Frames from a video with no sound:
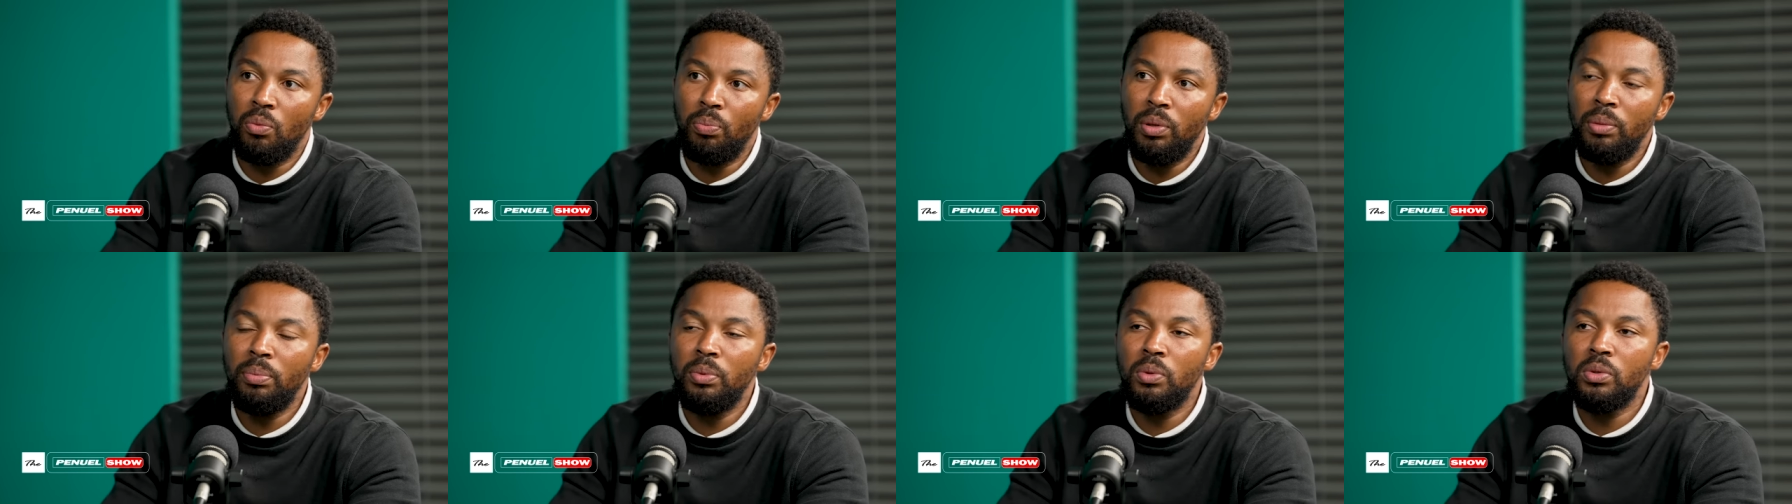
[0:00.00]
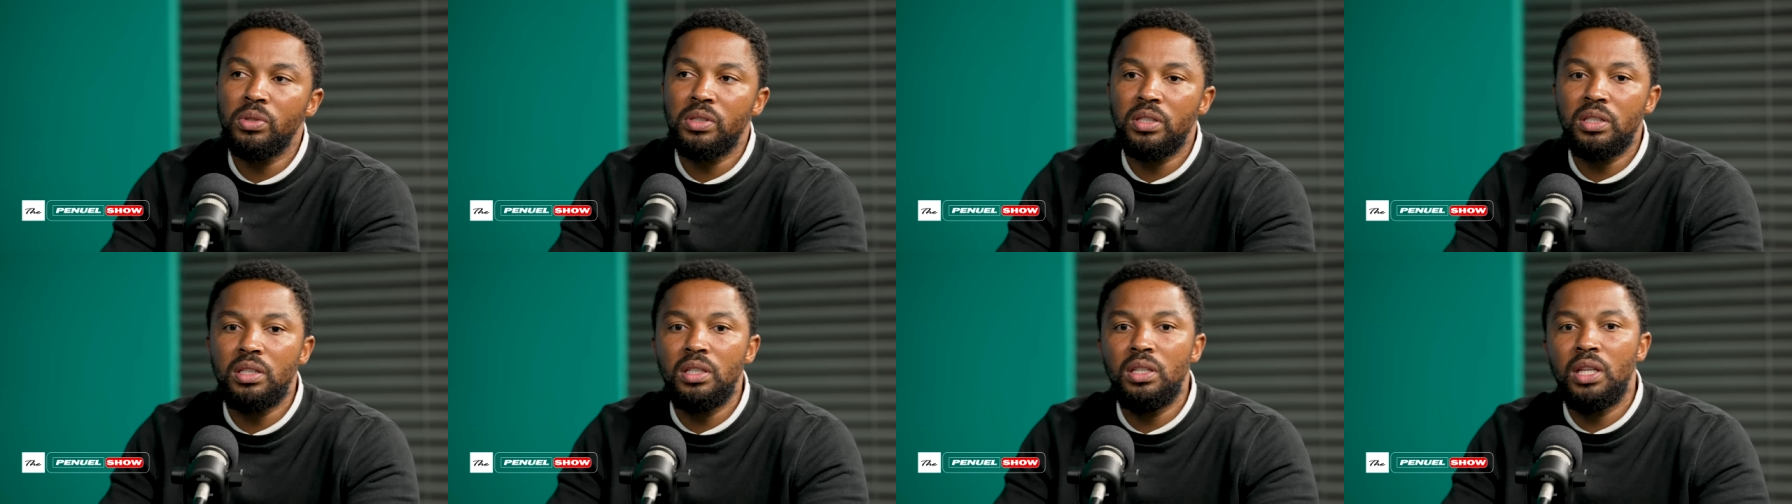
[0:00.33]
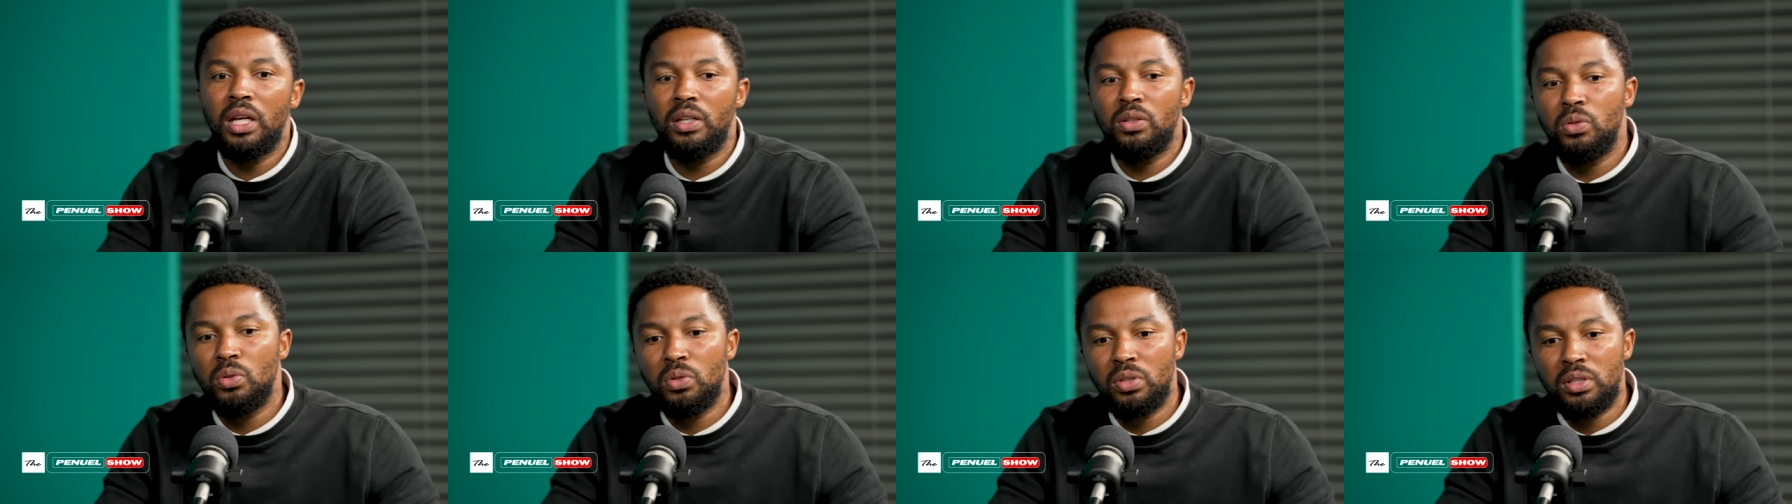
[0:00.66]
people will see
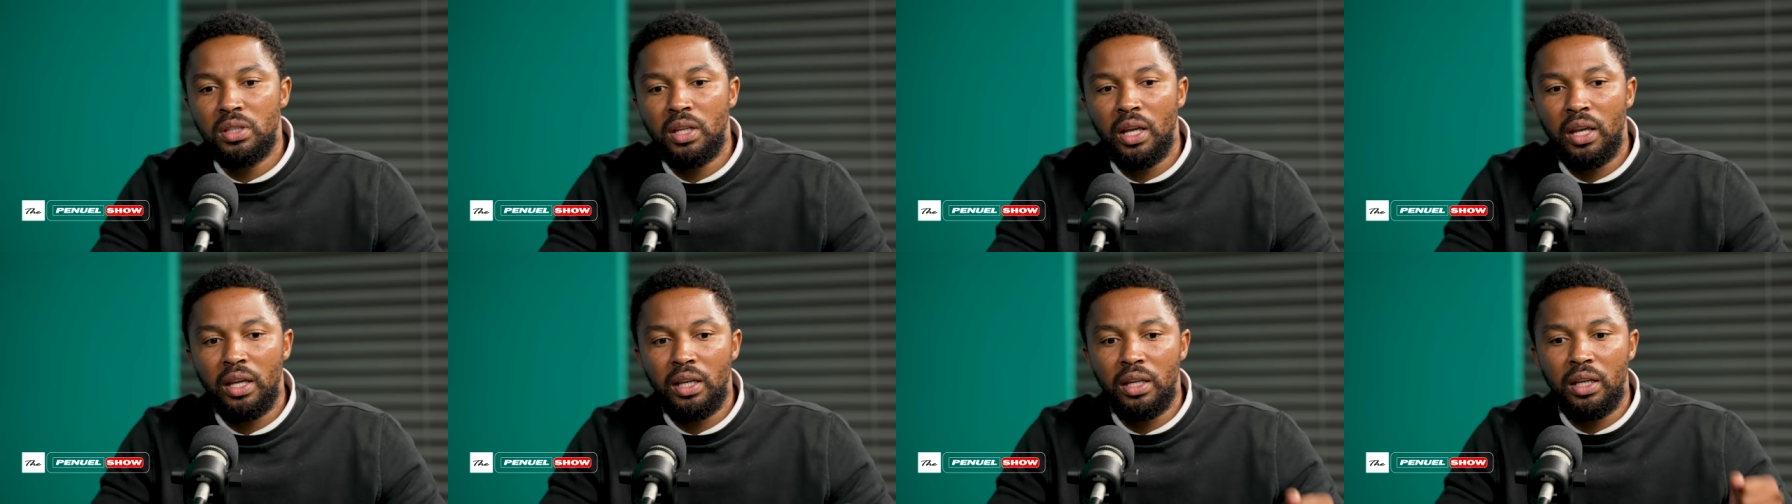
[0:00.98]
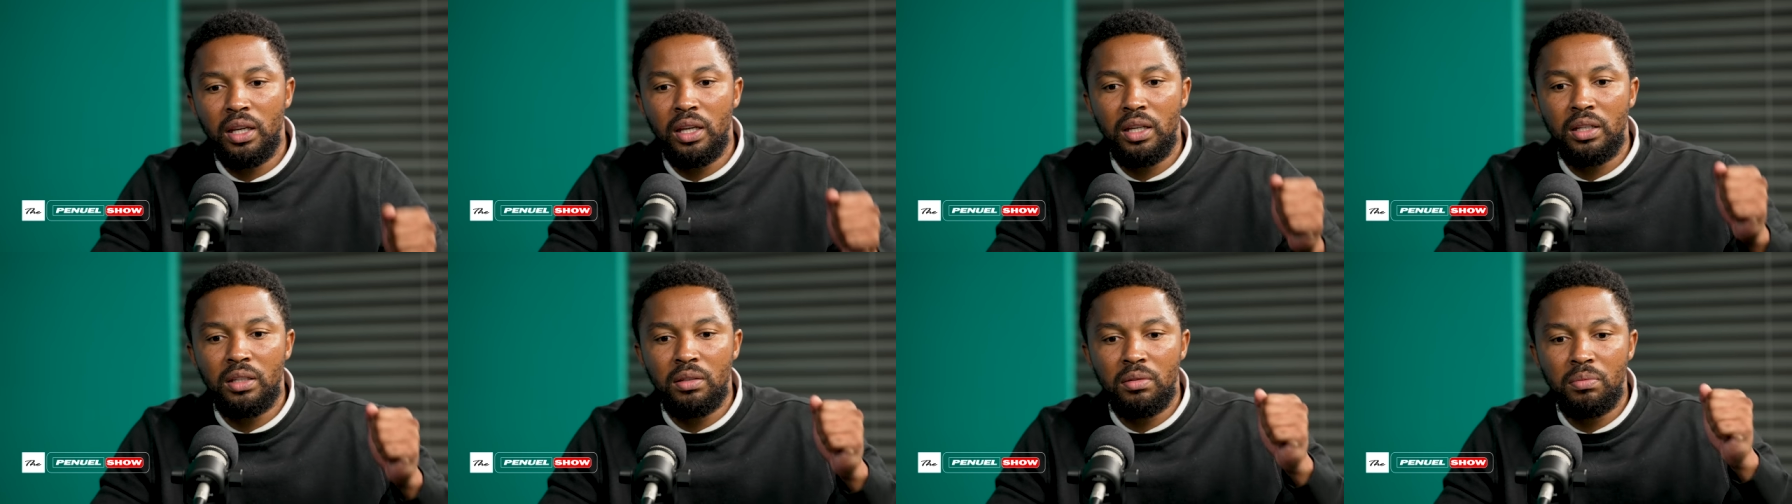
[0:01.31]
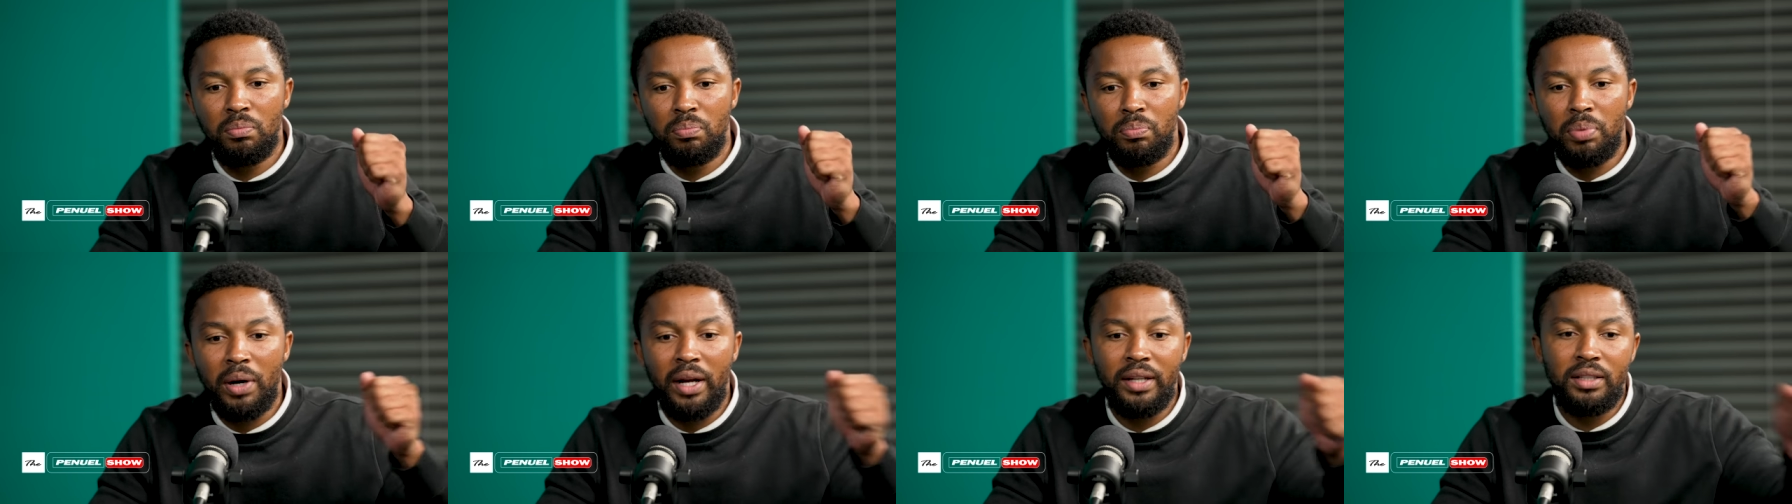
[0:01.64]
that you stay
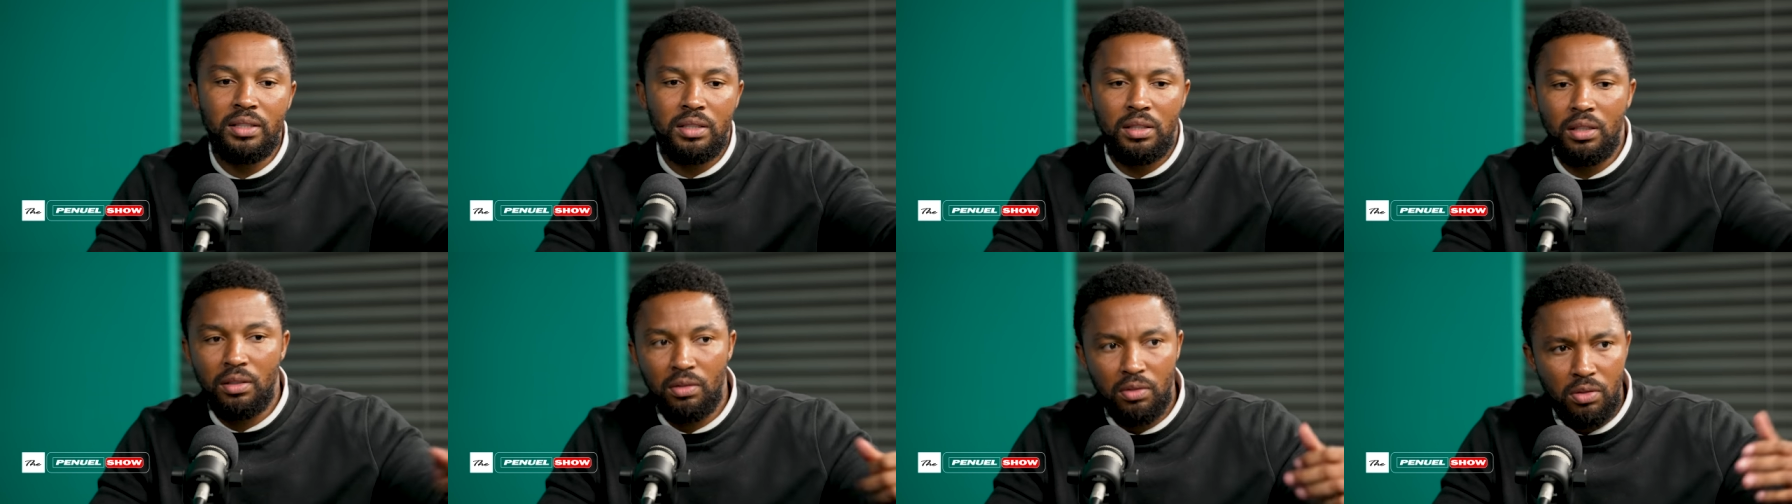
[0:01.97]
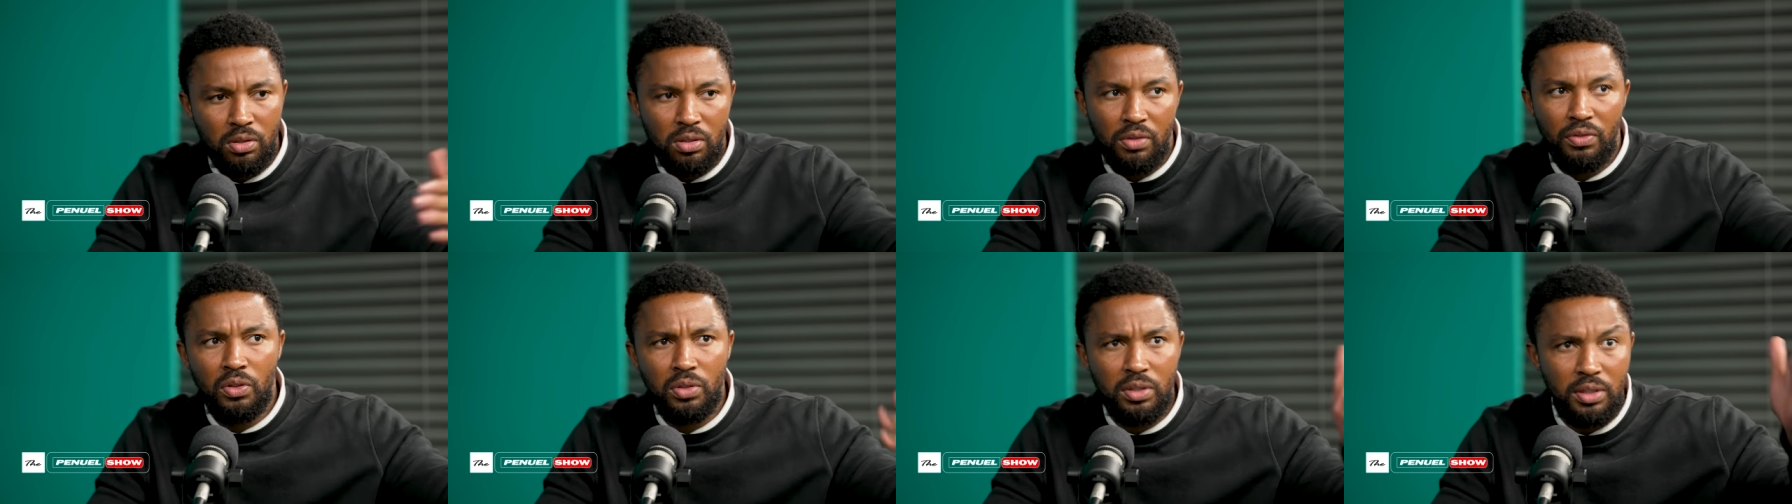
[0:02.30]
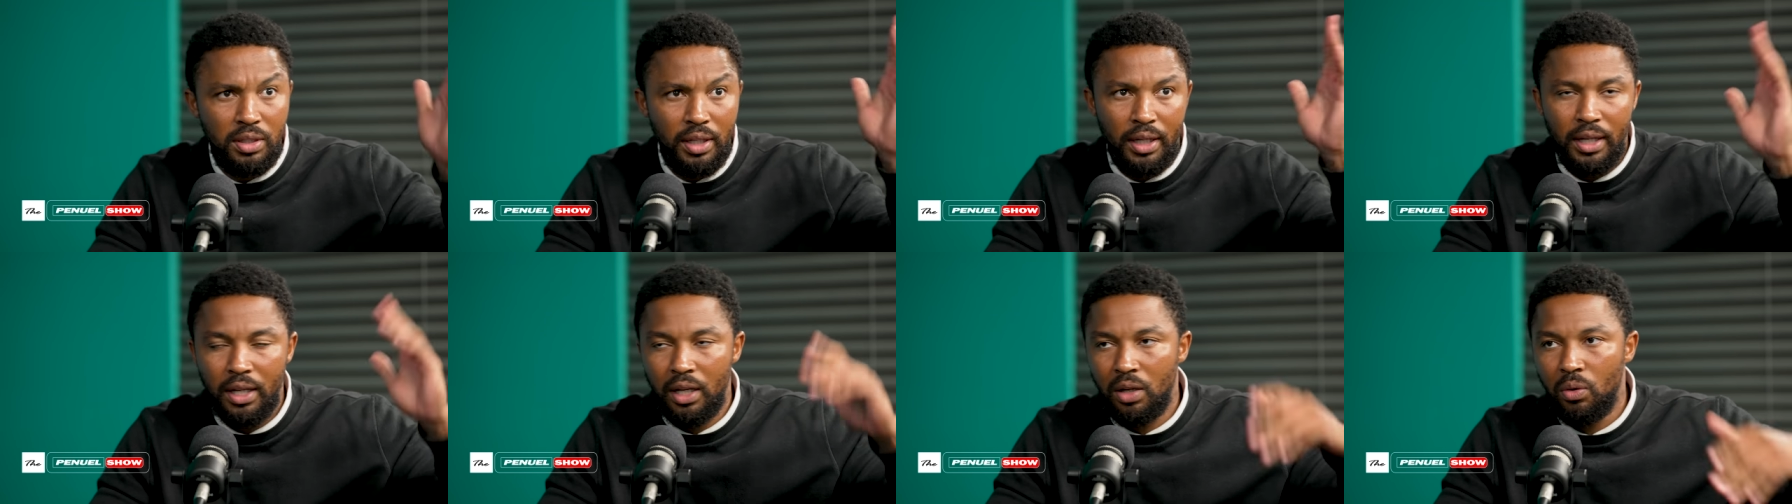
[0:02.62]
in Bryanston because of your
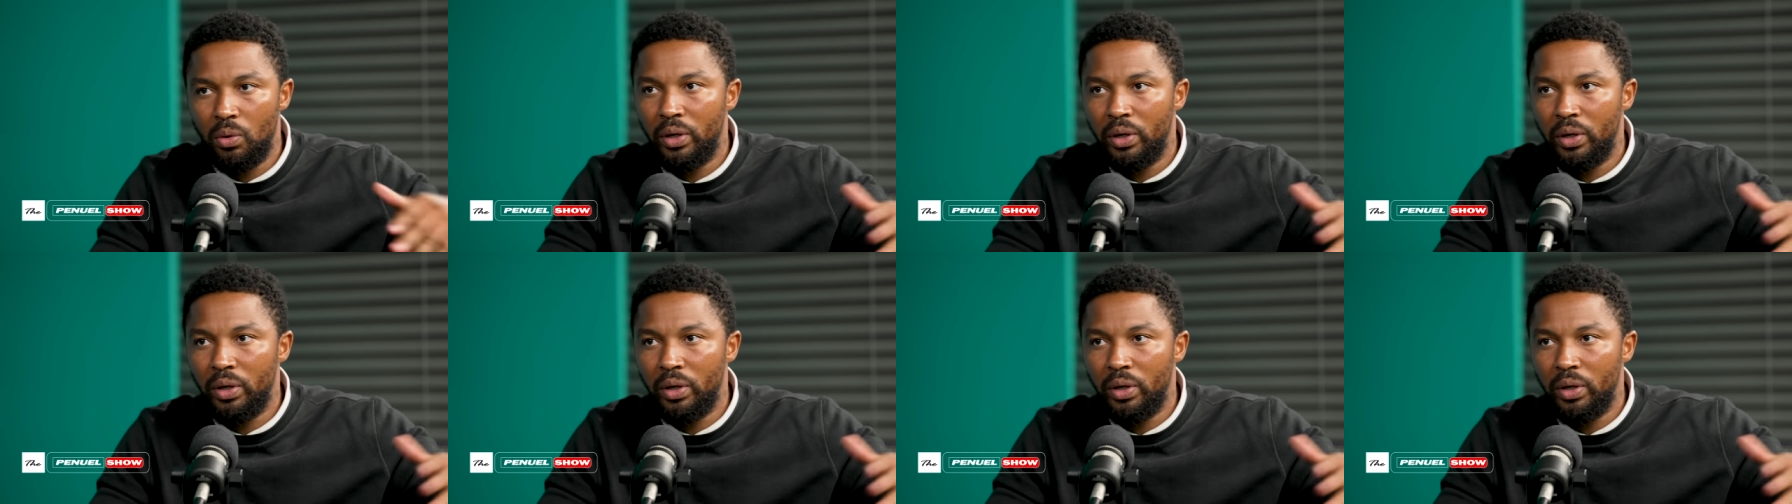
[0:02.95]
sticker,